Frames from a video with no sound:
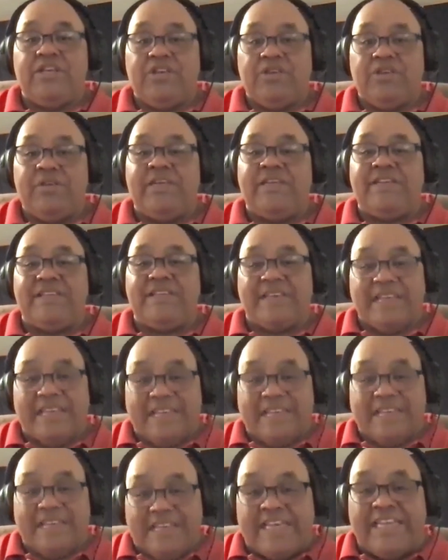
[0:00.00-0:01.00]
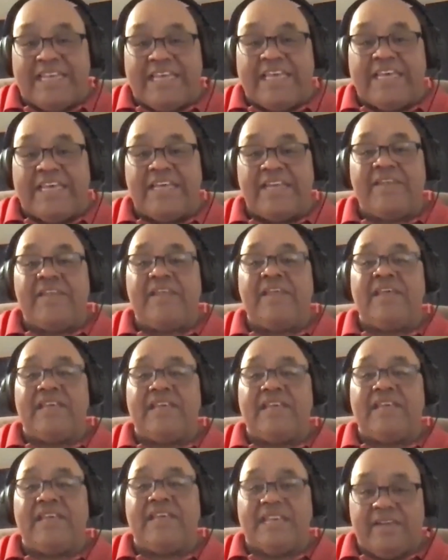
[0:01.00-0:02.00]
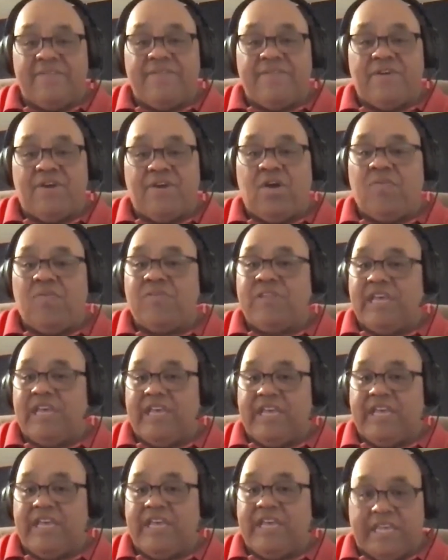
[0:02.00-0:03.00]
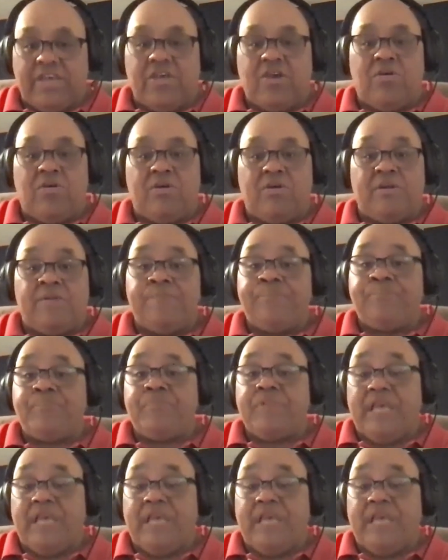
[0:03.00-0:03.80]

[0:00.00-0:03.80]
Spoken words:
You need to get in, get involved, and get going.